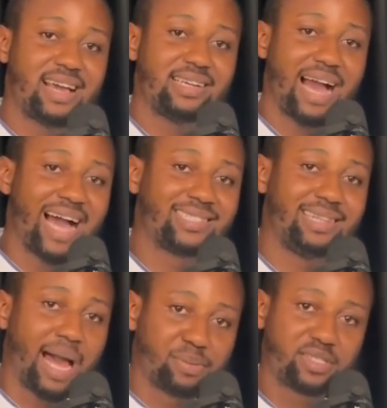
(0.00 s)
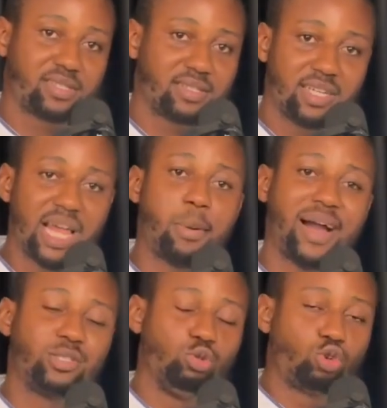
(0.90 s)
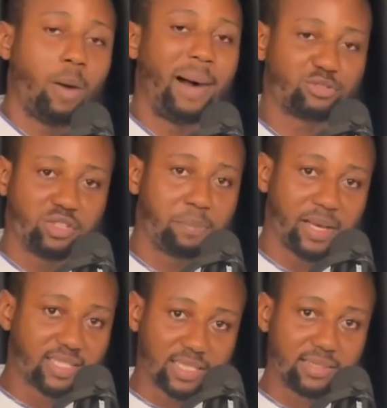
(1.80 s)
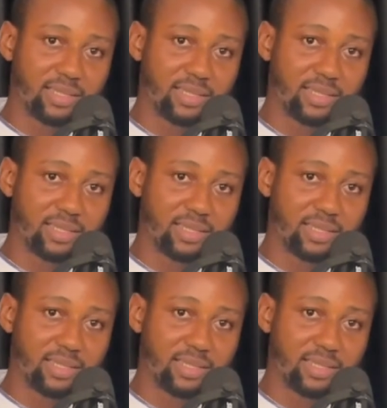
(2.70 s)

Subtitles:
has lapsed, that property will come back to the person,